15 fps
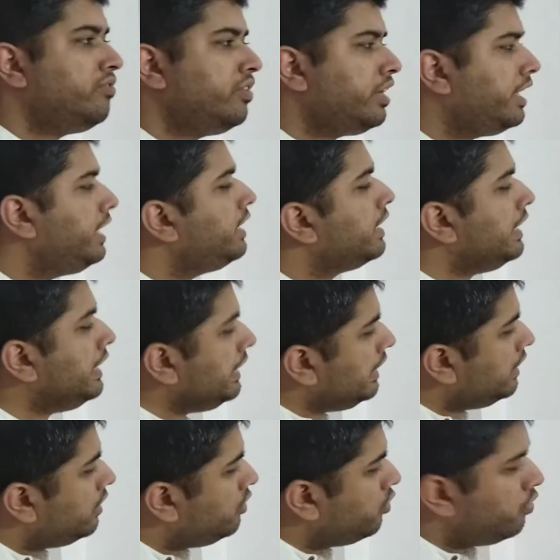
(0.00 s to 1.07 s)
offer rate,
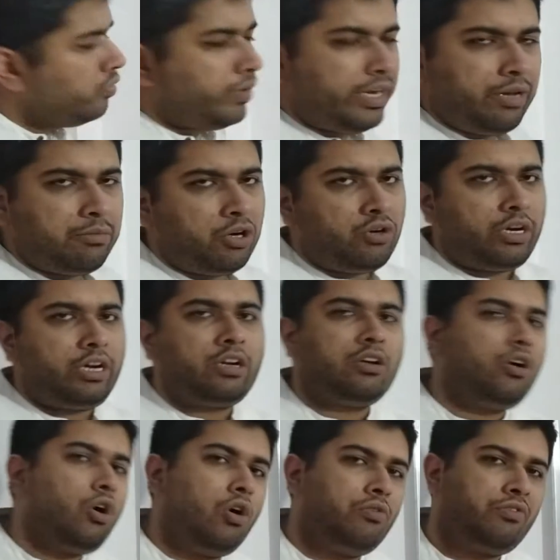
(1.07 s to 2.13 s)
don't worry about it.